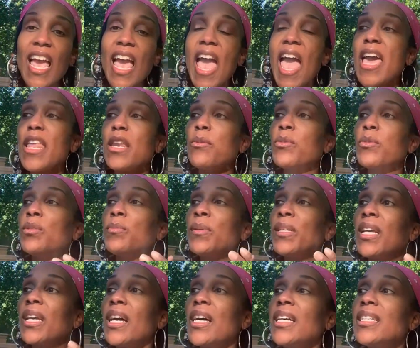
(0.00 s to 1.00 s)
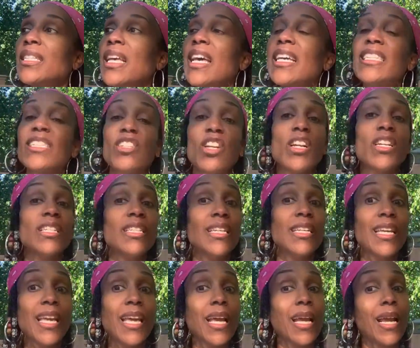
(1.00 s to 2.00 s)
And it was because I started to
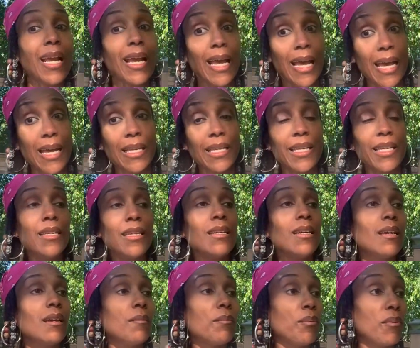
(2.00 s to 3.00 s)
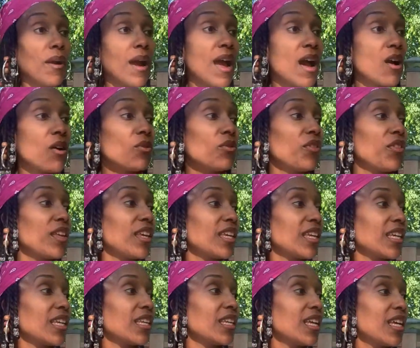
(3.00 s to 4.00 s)
get cocky, proud,
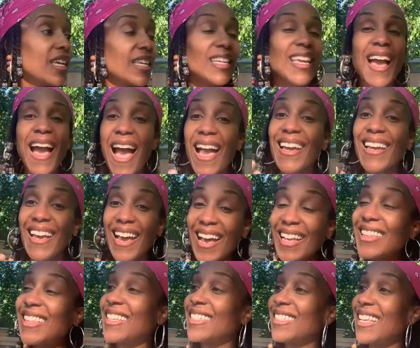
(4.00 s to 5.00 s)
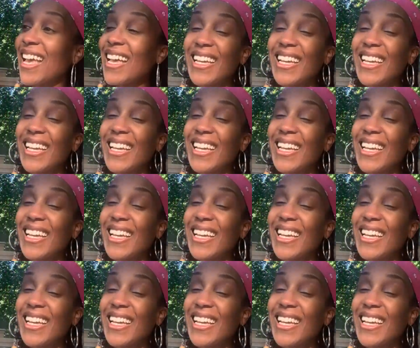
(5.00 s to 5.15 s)
thinking, yeah, I got this,